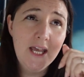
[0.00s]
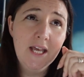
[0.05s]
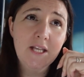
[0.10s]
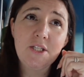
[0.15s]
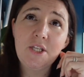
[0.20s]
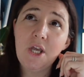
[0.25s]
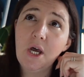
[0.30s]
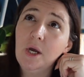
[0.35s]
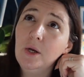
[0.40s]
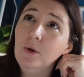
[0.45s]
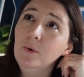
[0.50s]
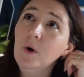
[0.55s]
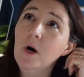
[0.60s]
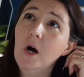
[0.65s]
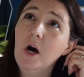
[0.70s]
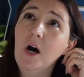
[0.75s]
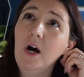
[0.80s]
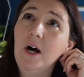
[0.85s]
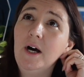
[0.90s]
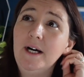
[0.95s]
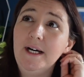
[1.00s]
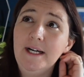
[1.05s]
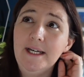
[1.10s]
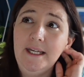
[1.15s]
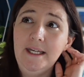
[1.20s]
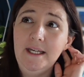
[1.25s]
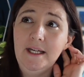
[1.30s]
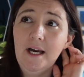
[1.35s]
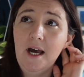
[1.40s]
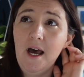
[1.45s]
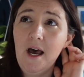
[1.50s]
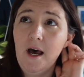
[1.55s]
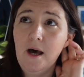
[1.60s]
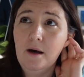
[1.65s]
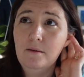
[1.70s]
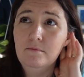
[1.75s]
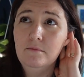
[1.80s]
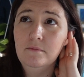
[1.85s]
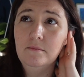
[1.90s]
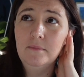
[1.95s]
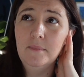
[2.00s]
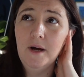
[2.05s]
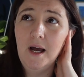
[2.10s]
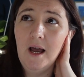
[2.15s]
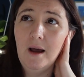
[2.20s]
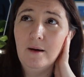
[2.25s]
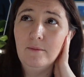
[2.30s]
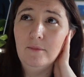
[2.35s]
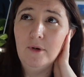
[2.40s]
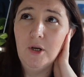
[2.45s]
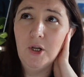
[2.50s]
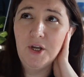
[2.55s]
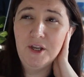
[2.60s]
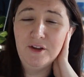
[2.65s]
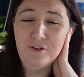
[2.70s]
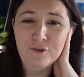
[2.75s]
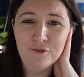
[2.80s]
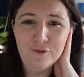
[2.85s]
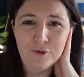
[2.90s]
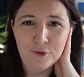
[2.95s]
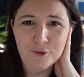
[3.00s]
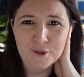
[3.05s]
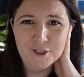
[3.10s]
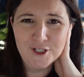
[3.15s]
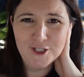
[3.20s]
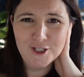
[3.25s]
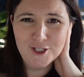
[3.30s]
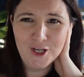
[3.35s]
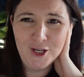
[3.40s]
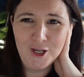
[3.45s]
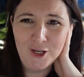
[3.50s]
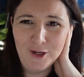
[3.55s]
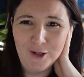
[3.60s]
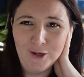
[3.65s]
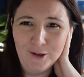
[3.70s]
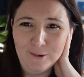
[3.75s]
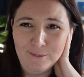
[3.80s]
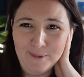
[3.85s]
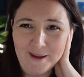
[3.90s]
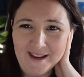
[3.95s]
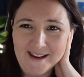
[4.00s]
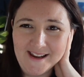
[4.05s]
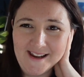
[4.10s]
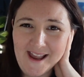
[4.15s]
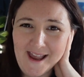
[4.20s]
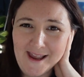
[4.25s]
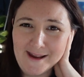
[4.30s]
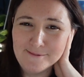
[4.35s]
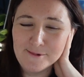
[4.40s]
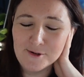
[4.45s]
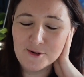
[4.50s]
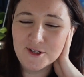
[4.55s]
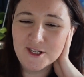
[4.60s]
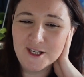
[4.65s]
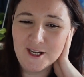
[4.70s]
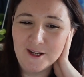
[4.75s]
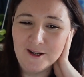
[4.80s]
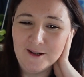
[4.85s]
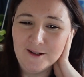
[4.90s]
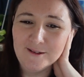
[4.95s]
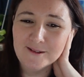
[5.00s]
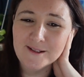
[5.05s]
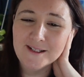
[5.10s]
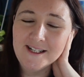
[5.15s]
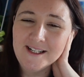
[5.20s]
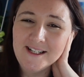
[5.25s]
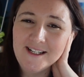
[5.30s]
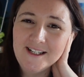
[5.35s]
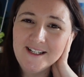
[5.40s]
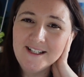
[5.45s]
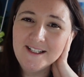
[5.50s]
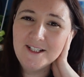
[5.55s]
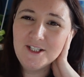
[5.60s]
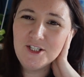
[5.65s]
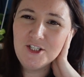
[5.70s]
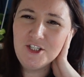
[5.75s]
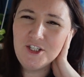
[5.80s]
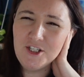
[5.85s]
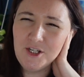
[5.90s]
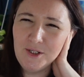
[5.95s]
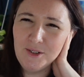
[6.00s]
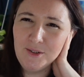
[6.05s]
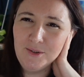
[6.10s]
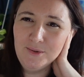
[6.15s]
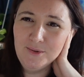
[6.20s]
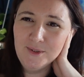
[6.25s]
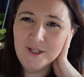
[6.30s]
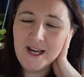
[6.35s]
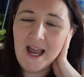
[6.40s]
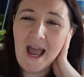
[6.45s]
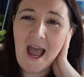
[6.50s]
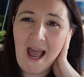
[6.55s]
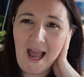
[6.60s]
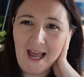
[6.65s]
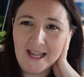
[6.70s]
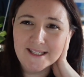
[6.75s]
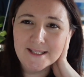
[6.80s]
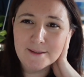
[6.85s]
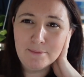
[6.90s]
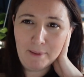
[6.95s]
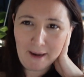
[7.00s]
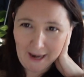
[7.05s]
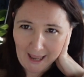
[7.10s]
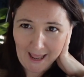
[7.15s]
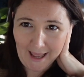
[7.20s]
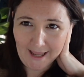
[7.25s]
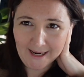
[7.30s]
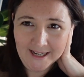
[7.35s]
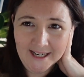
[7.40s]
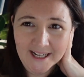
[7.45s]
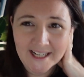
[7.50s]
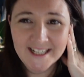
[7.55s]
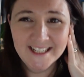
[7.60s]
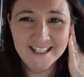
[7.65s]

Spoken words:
So I am looking forward to being able to do and plan.